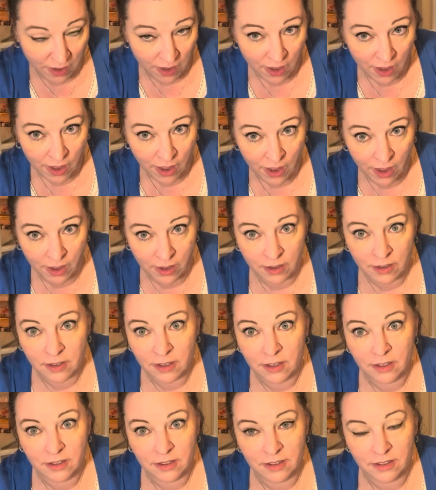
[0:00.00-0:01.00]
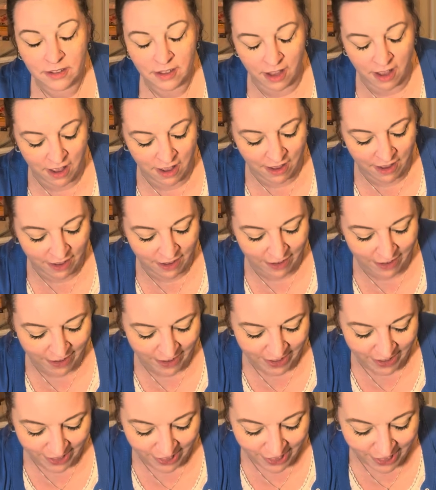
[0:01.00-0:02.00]
I
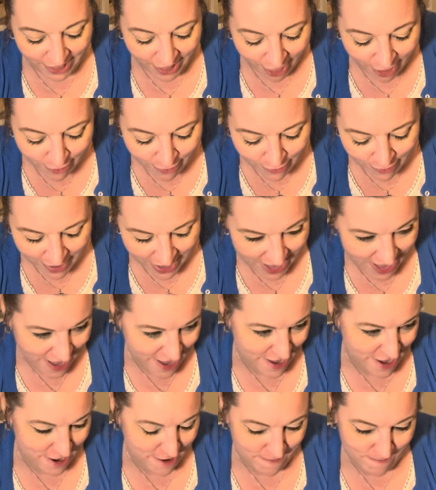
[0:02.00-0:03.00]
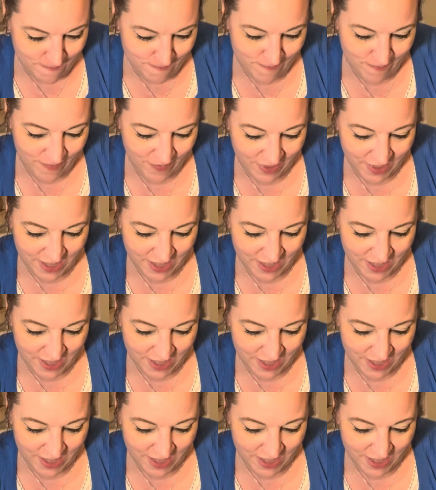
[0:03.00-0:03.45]
love him.